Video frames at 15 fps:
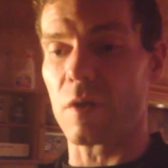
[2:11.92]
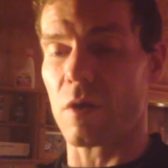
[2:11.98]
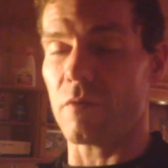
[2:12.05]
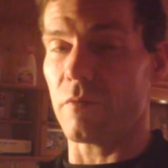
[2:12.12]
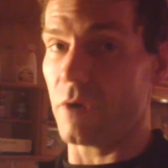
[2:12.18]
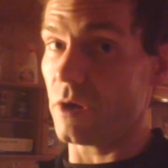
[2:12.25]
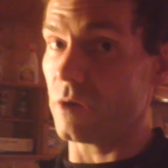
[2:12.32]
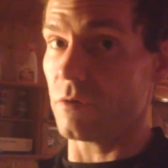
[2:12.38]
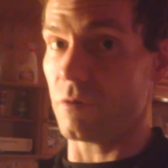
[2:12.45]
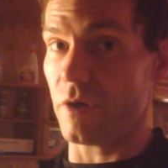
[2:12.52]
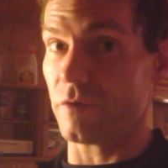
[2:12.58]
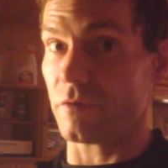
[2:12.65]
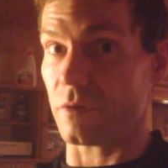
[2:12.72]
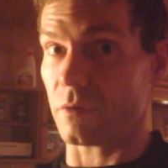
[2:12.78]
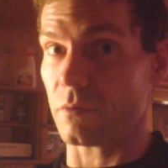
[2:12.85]
Very
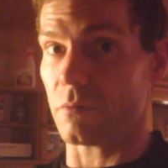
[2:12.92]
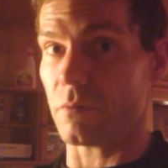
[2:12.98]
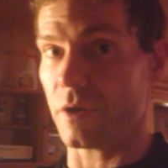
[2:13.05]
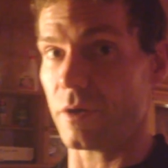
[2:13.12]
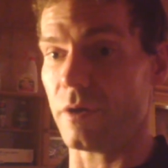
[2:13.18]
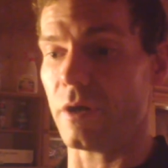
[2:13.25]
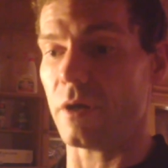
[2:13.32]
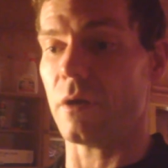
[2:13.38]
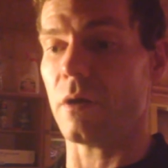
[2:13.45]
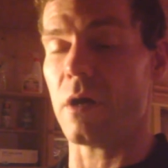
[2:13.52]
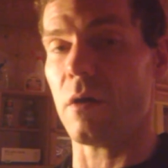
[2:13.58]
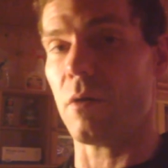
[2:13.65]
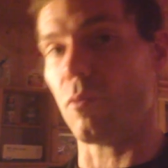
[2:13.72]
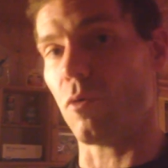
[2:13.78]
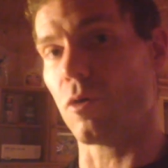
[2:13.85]
interesting, right there.
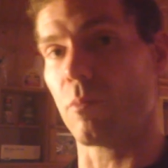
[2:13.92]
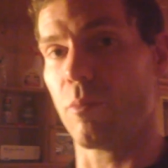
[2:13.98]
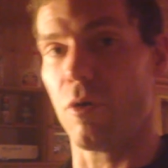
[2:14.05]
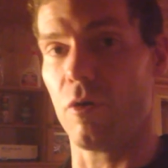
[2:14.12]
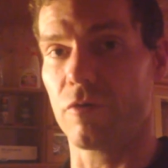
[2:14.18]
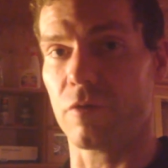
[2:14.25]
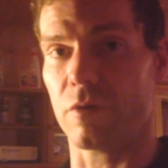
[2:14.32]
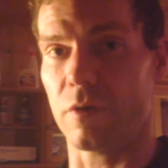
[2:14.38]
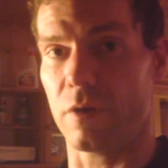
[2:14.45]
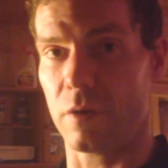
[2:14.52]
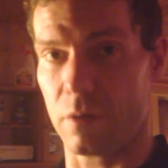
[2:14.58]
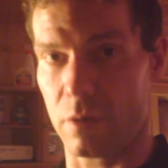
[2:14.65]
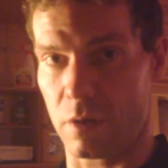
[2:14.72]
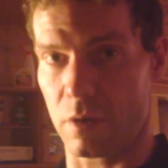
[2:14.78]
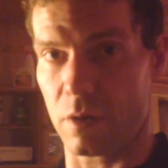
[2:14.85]
I wrote a post on it
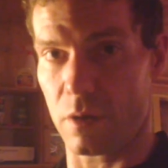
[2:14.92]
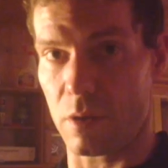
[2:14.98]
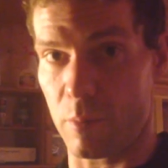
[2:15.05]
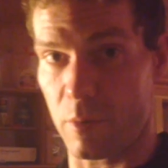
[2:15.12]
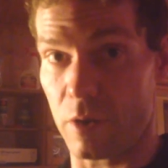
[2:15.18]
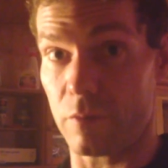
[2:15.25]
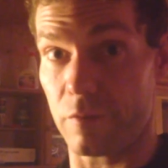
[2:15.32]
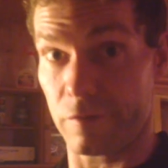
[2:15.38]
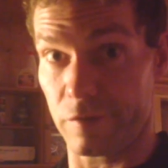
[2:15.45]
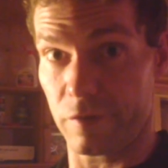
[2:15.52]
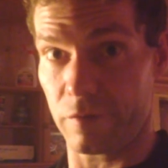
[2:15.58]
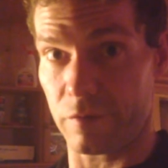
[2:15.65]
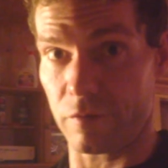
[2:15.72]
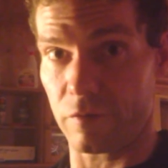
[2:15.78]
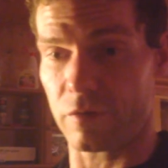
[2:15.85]
about
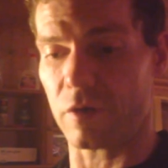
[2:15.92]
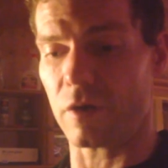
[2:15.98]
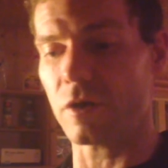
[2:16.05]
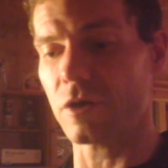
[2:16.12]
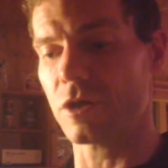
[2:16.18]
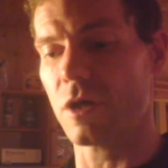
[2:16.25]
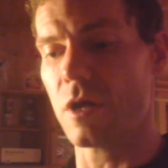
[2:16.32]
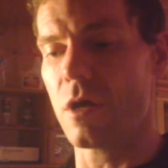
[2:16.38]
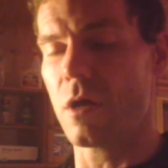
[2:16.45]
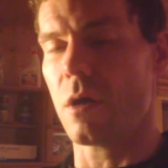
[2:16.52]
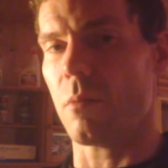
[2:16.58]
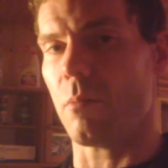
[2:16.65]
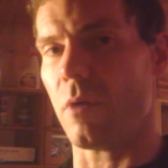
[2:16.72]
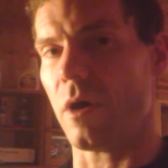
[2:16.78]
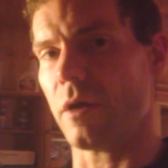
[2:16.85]
resistant starch.
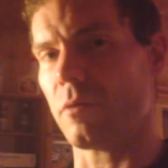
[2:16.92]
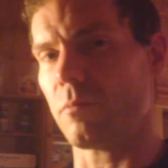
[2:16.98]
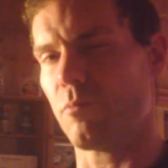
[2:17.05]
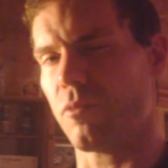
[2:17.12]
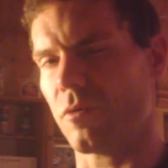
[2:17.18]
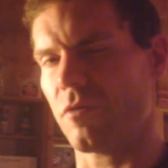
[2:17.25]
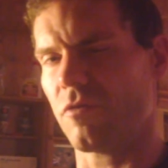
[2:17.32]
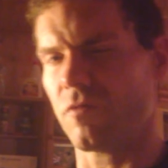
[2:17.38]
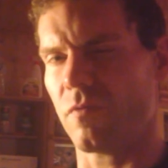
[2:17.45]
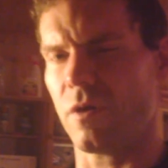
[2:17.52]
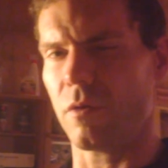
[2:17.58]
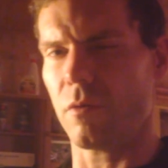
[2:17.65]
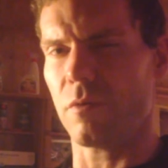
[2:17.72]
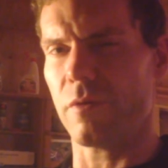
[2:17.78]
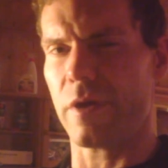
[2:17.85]
Might put this
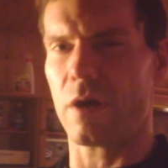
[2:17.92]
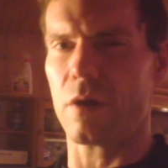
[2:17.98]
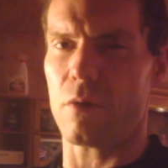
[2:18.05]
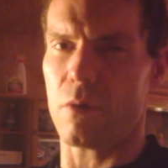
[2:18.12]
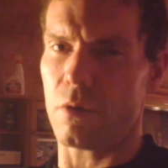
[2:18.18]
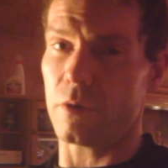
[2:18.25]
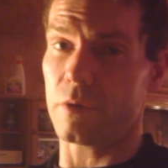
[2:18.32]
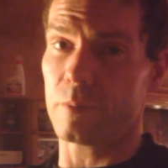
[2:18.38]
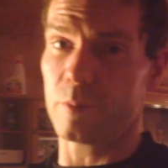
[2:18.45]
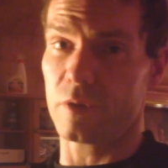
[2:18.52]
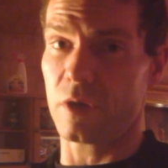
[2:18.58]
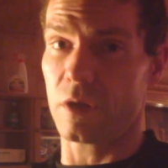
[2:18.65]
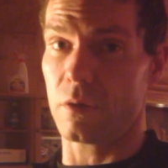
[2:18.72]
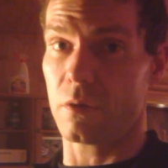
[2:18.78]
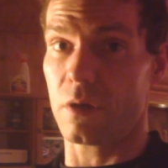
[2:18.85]
video there, or on the
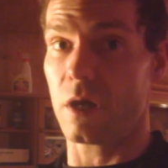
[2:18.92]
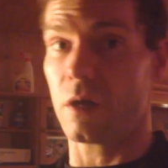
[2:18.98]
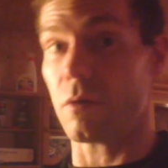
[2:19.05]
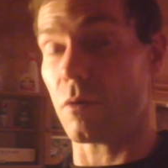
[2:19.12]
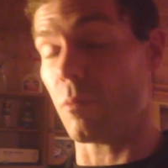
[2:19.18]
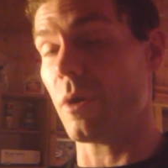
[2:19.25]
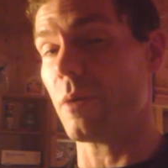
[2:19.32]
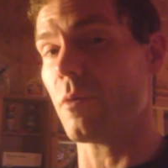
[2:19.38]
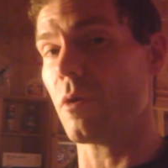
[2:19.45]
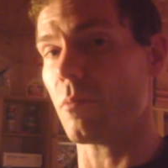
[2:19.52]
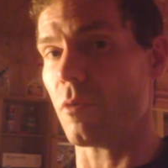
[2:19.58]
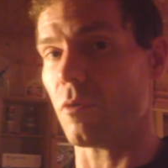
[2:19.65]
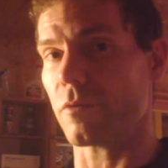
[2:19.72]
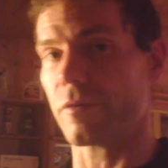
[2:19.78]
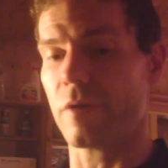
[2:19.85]
potato diet, or maybe on
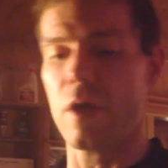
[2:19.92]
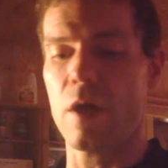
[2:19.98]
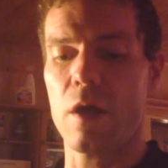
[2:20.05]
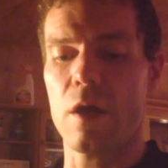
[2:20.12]
both.